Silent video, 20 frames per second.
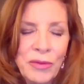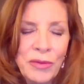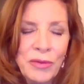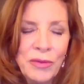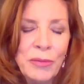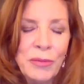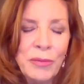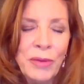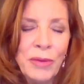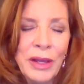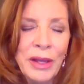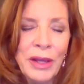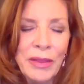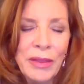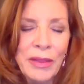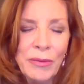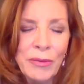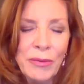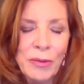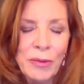the
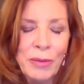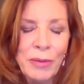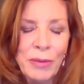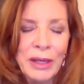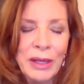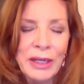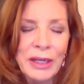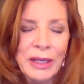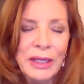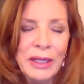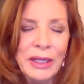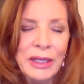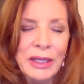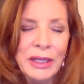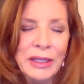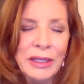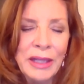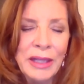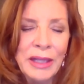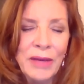breath through the body and
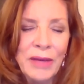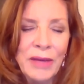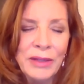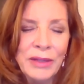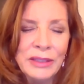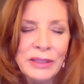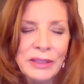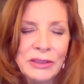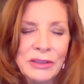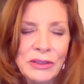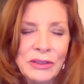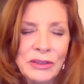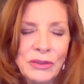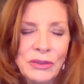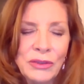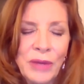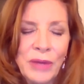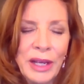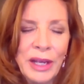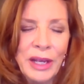allowing it to just
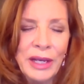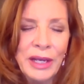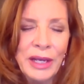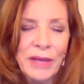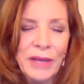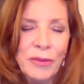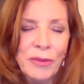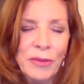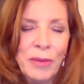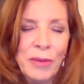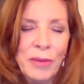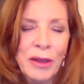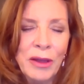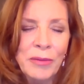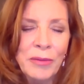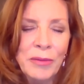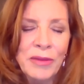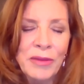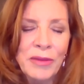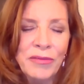drain out the
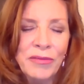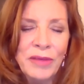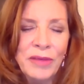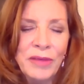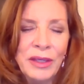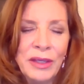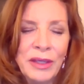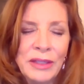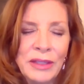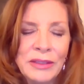bottom of the feet,